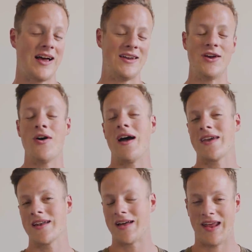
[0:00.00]
I know I
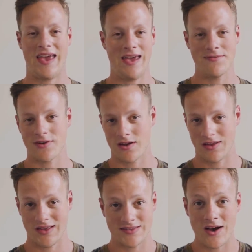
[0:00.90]
get a lot of hate for
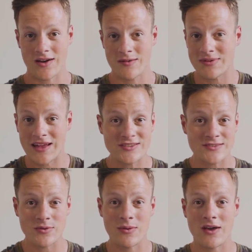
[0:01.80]
calling it soccer, but that's
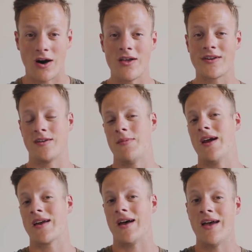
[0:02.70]
just what we call it in
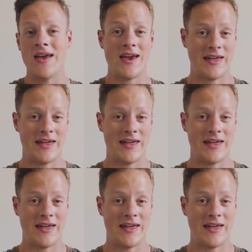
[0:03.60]
America,